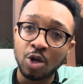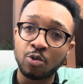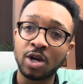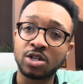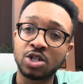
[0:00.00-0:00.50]

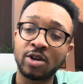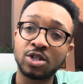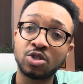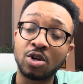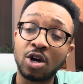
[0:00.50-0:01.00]
We are a disgrace
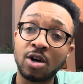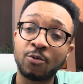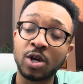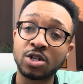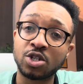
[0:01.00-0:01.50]
to the earth.
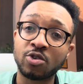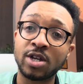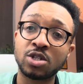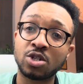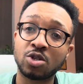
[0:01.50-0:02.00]
We are a disgrace
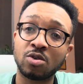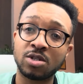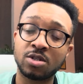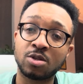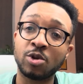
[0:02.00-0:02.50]
to the solar
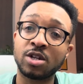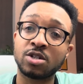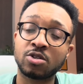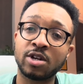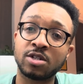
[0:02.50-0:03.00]
system. We are a
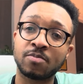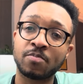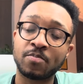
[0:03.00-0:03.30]
disgrace.